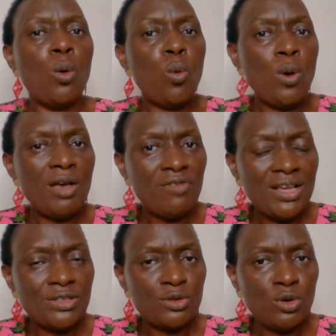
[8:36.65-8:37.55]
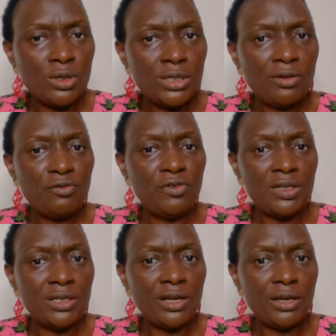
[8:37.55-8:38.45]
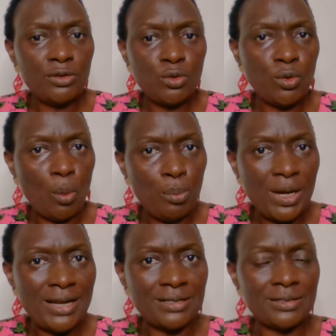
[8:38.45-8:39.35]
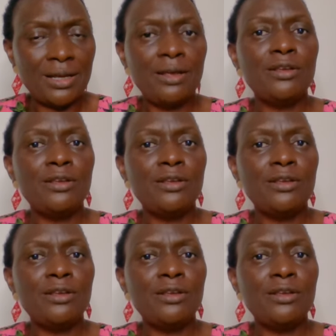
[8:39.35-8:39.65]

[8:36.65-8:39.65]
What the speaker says: Whoever is not fitting into your plans,